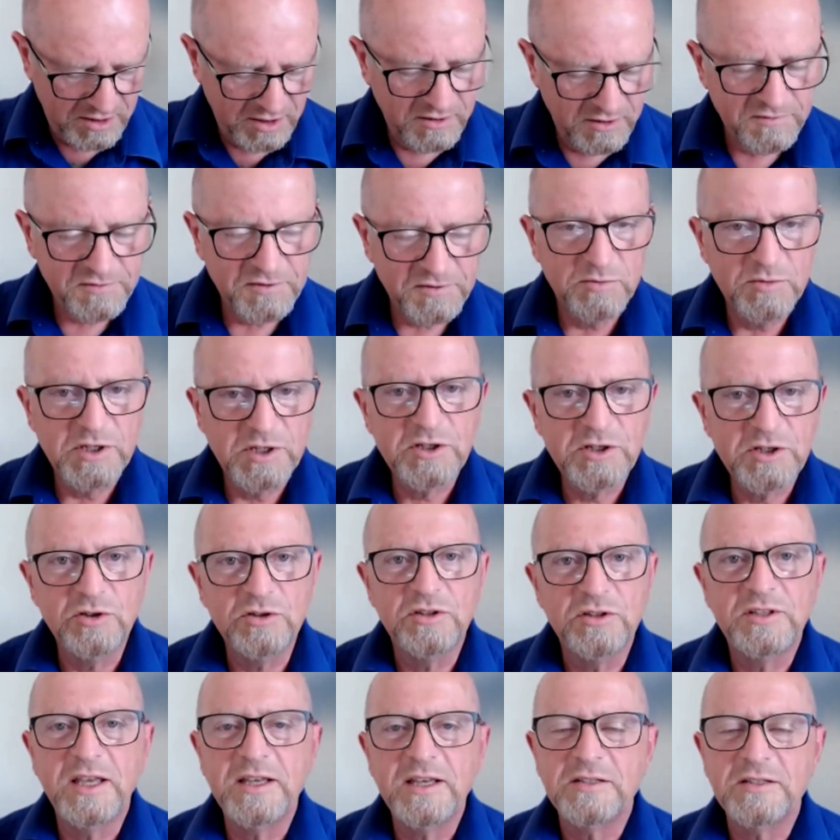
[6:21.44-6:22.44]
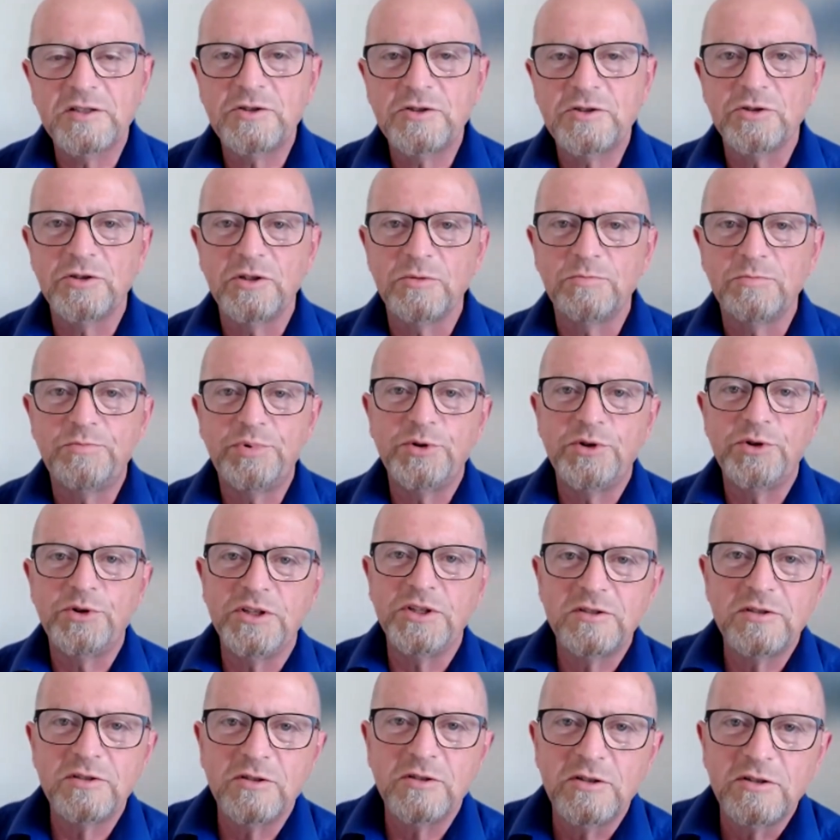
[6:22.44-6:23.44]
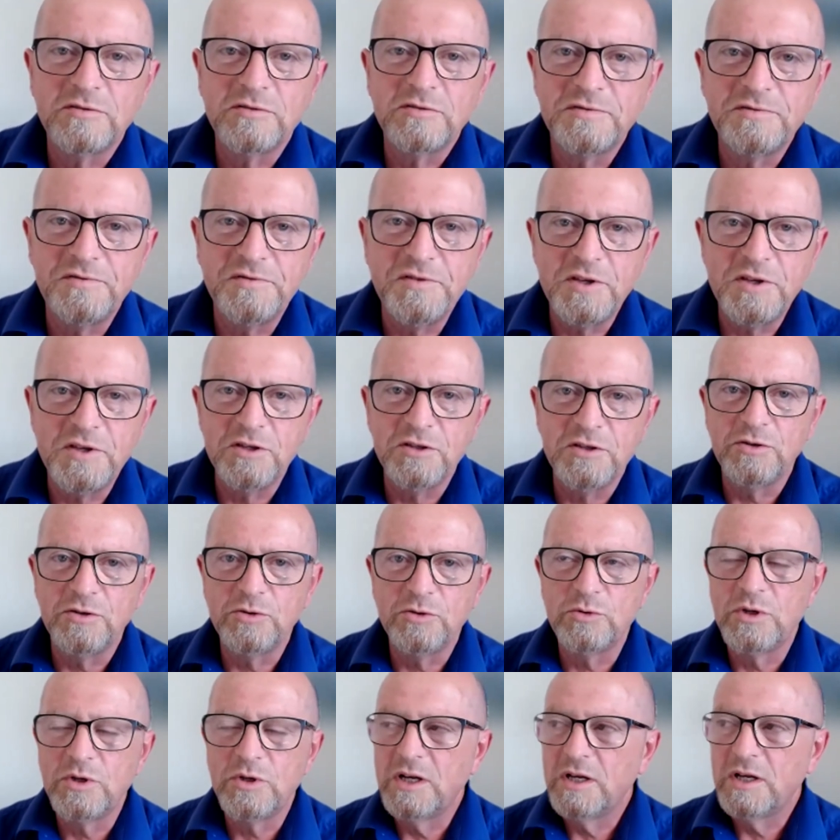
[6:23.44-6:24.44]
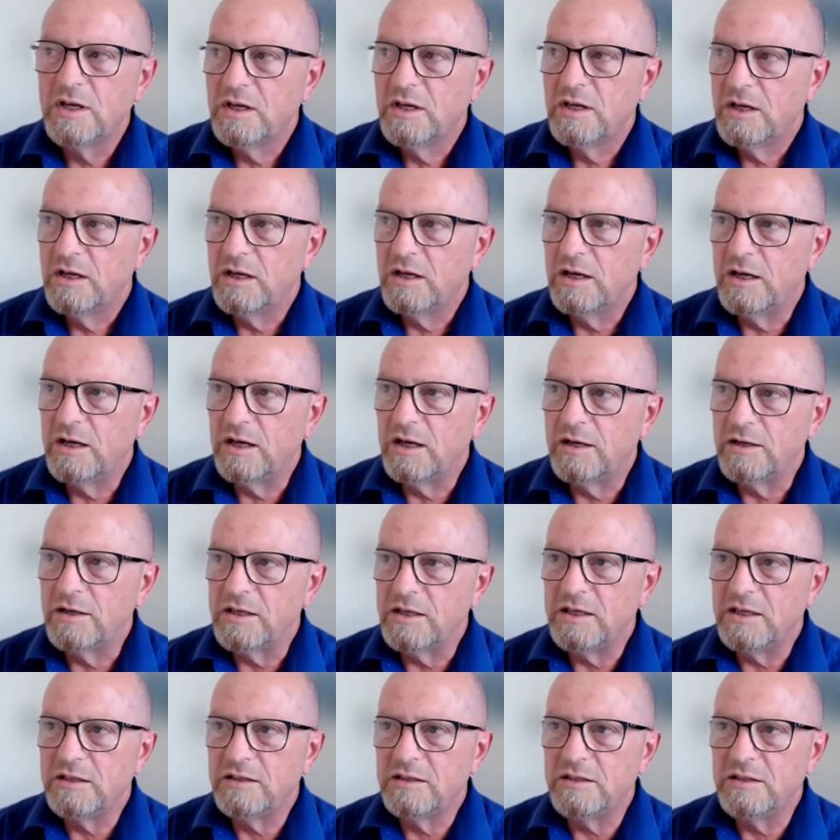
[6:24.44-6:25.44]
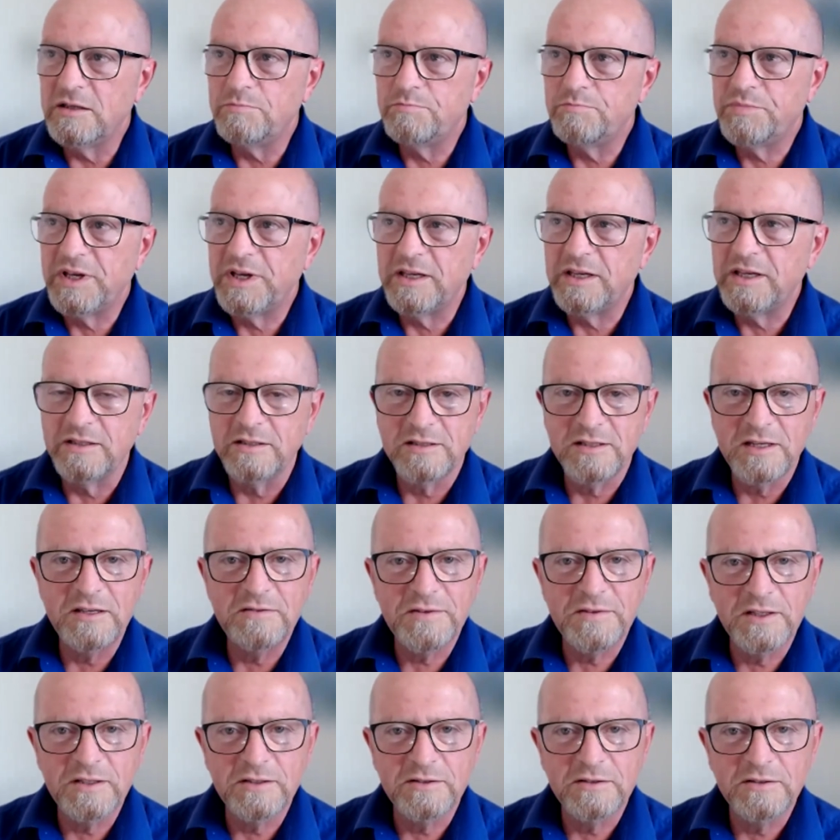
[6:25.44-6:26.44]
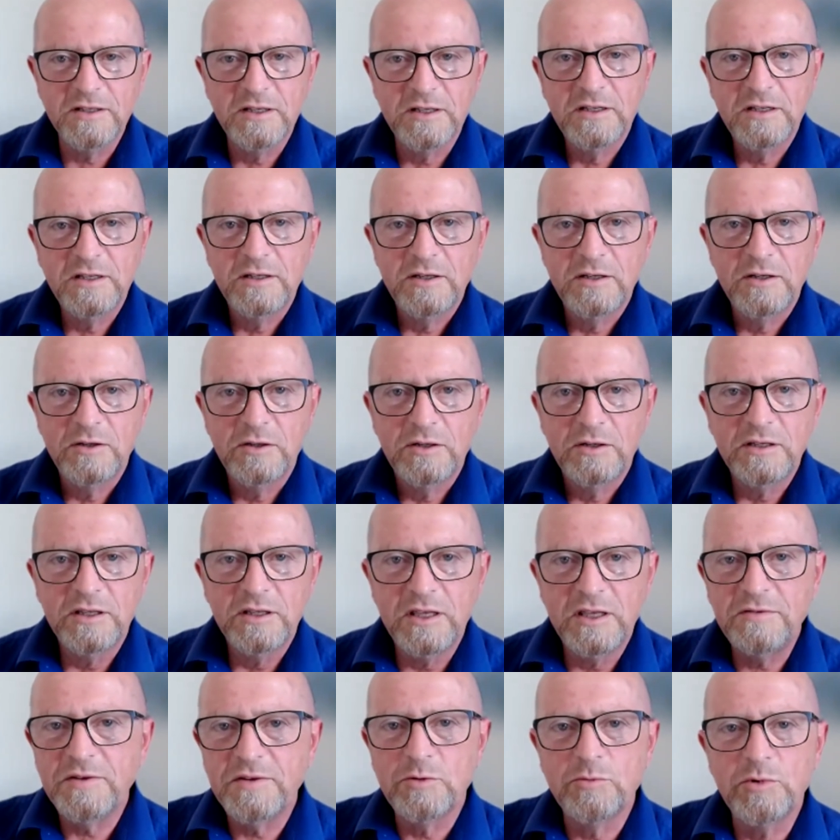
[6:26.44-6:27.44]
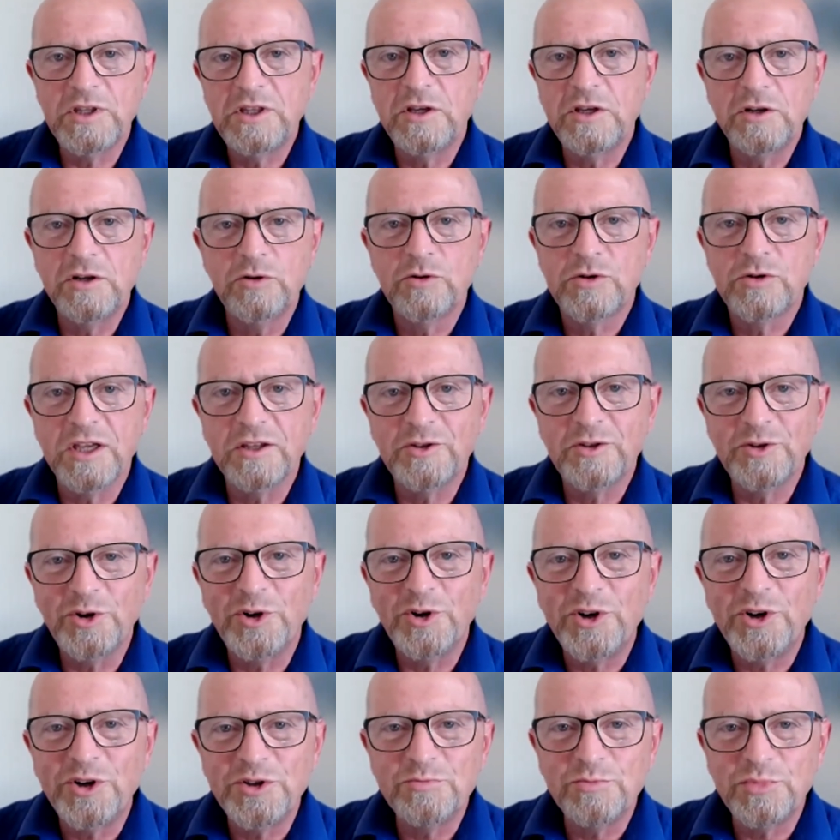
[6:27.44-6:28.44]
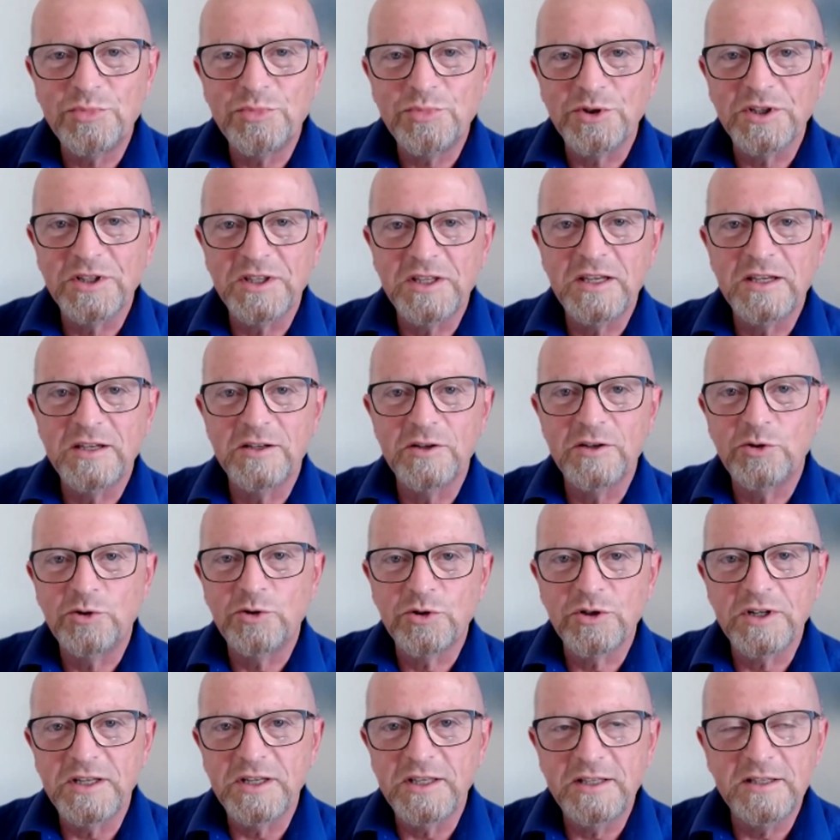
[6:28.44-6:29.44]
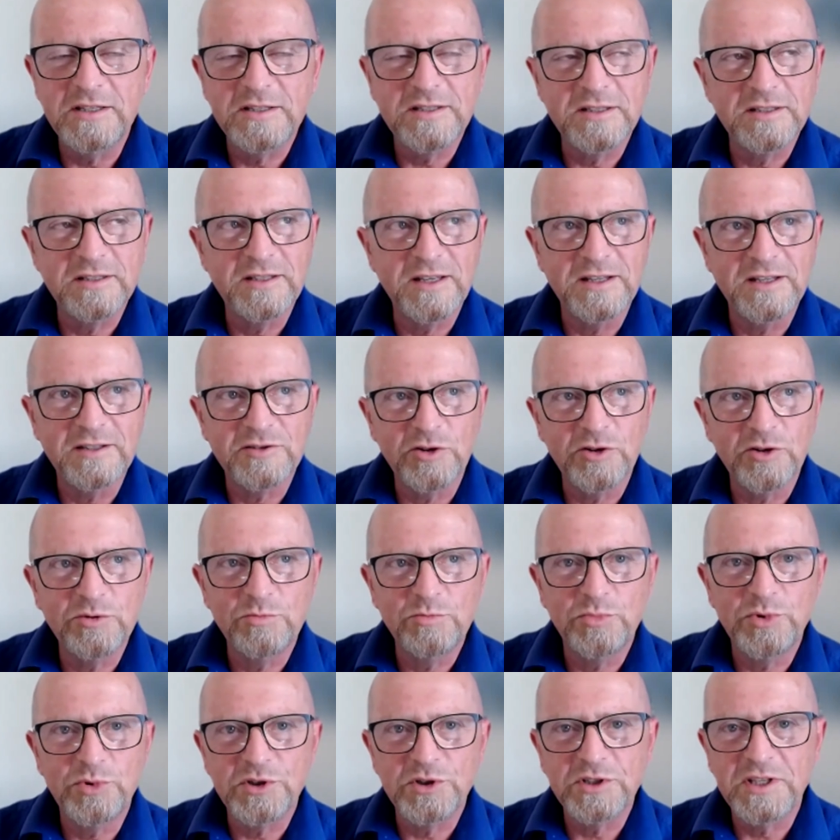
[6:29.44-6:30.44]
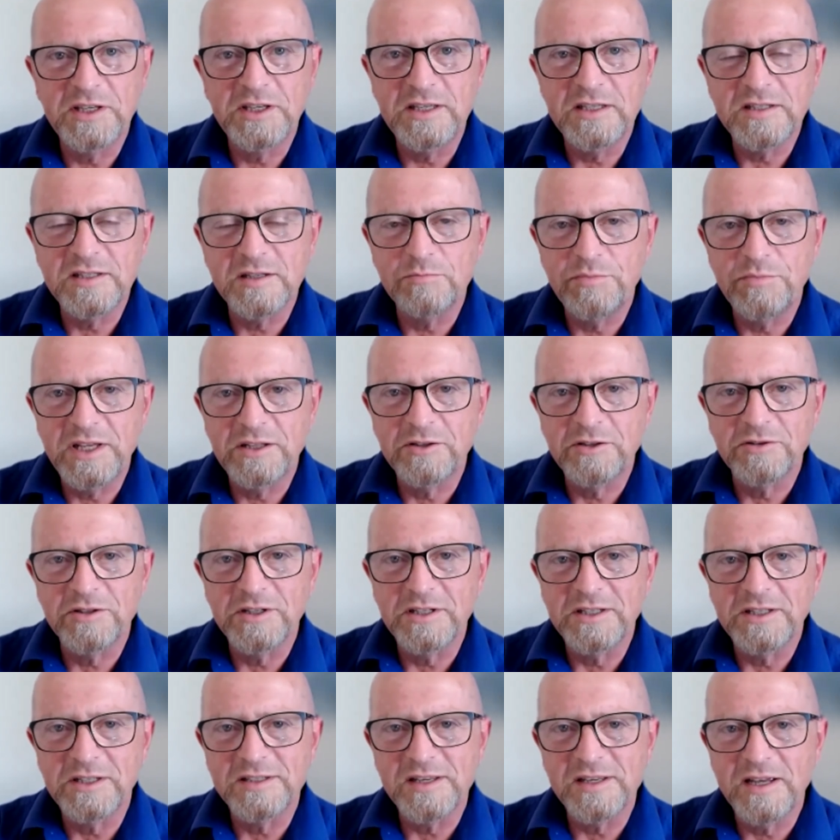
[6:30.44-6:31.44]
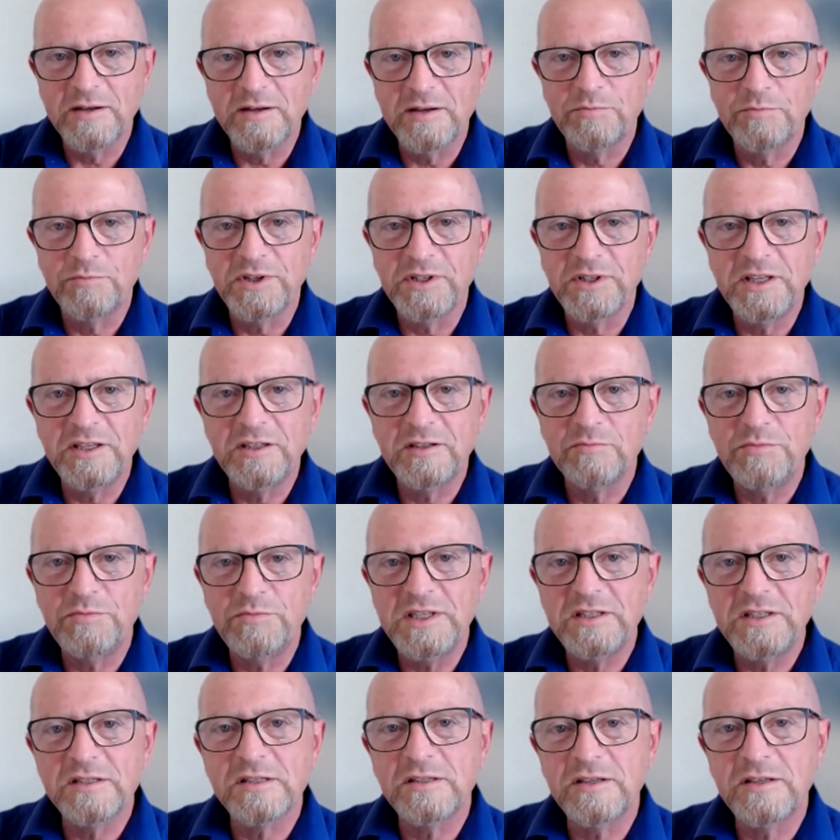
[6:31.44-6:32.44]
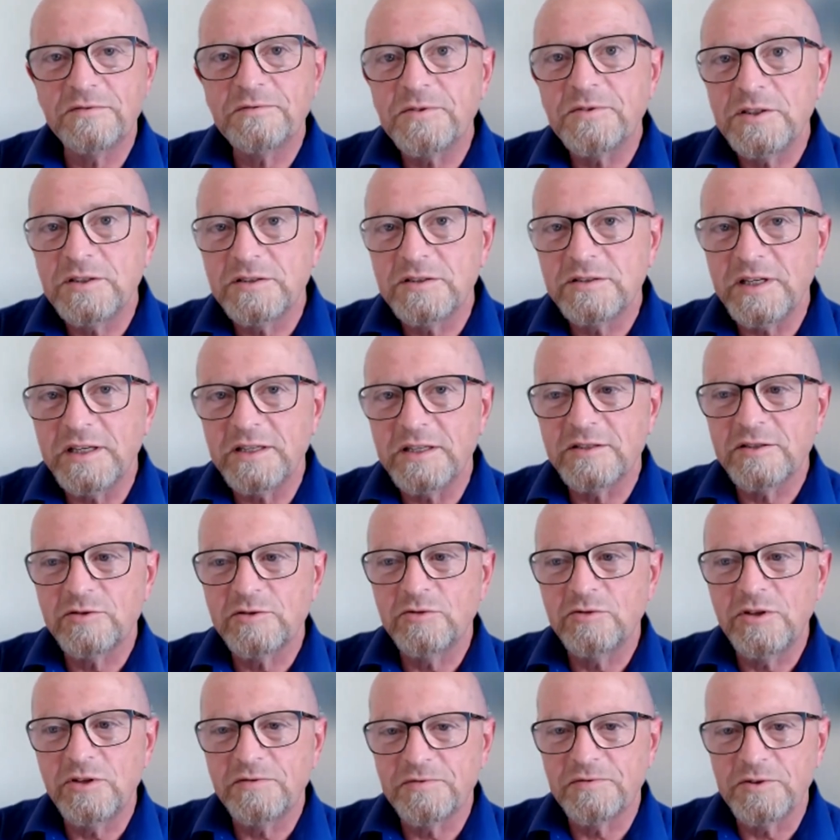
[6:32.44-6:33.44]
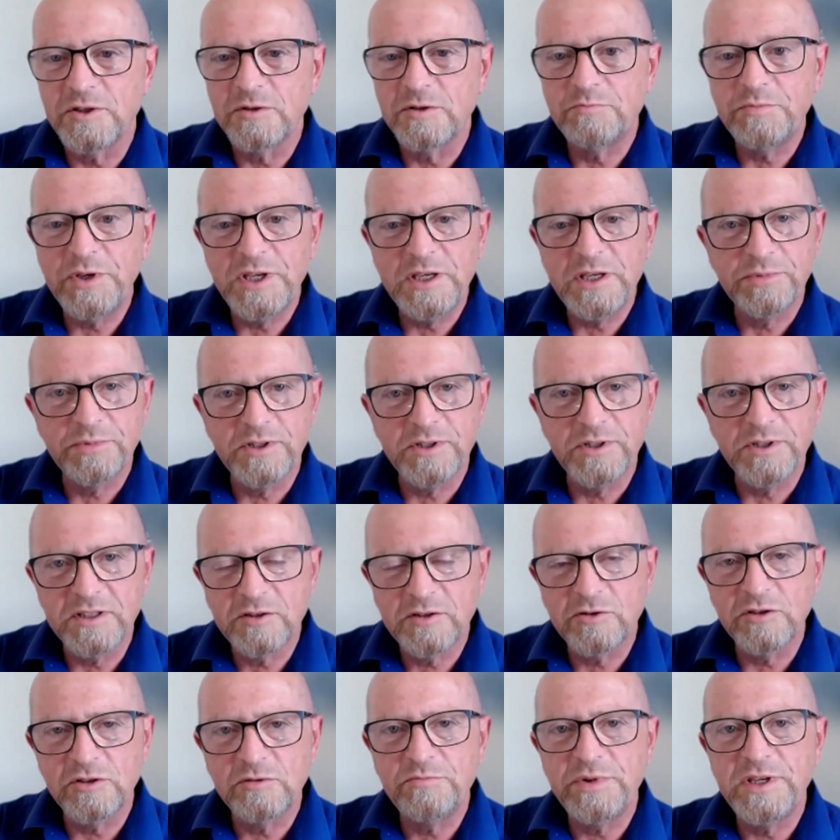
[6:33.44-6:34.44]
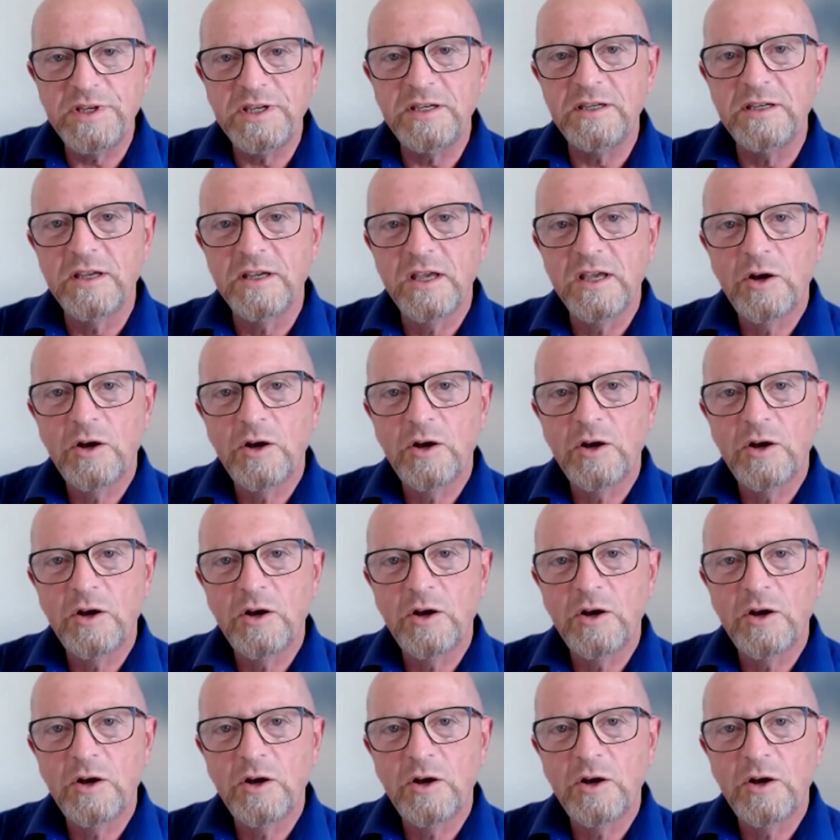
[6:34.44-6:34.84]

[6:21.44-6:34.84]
from a contextual point of view, it depends. Even when you look at onboarding or incidents, onboarding is a better example. It means different things to different people. It could be